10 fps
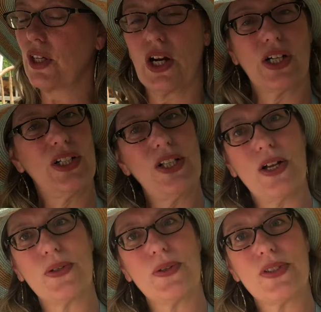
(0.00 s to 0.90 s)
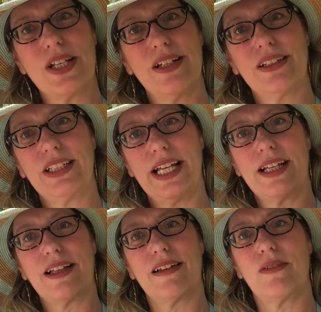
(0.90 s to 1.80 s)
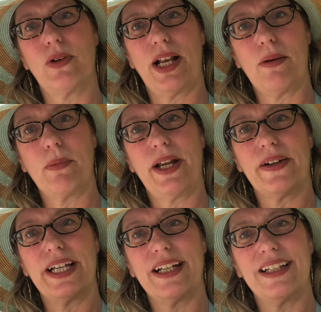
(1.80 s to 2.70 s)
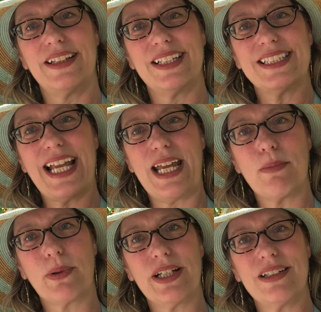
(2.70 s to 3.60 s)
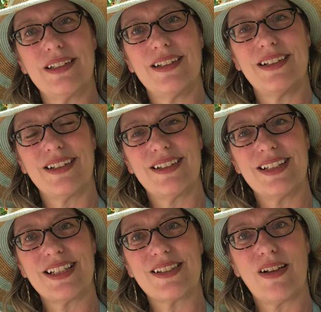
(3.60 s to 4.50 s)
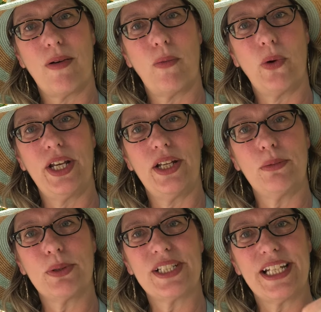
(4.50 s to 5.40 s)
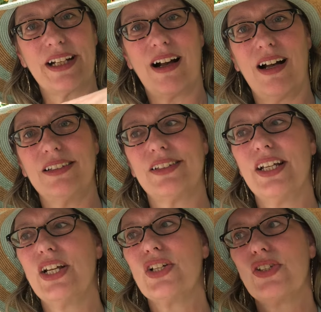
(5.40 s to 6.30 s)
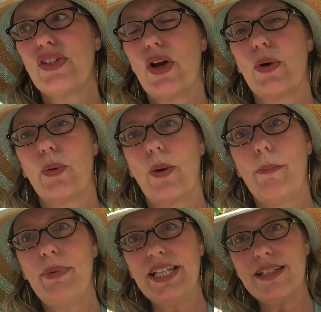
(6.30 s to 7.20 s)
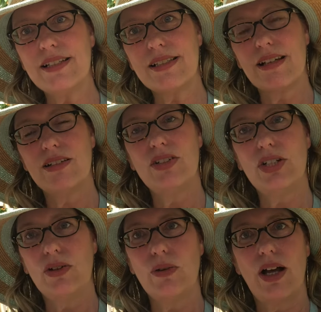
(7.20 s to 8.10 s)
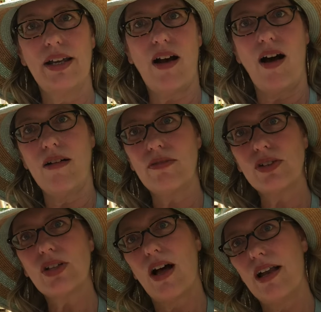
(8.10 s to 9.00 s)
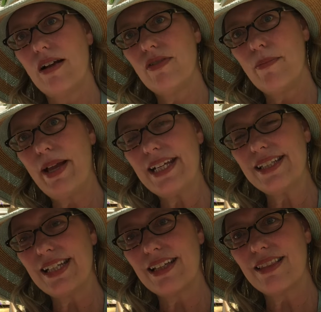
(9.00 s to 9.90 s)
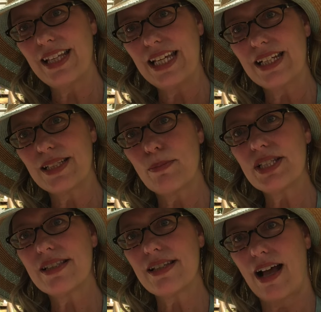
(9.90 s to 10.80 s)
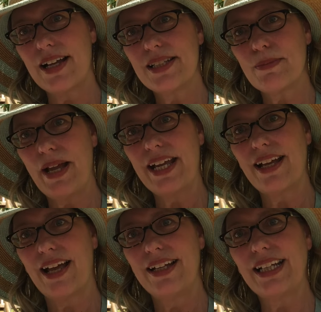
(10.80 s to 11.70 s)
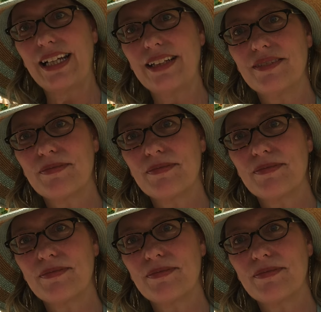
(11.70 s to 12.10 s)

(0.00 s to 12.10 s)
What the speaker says: for our clothes, like what I'm wearing in this apron is 100% cotton. So bees do an awful lot of amazing things besides make honey.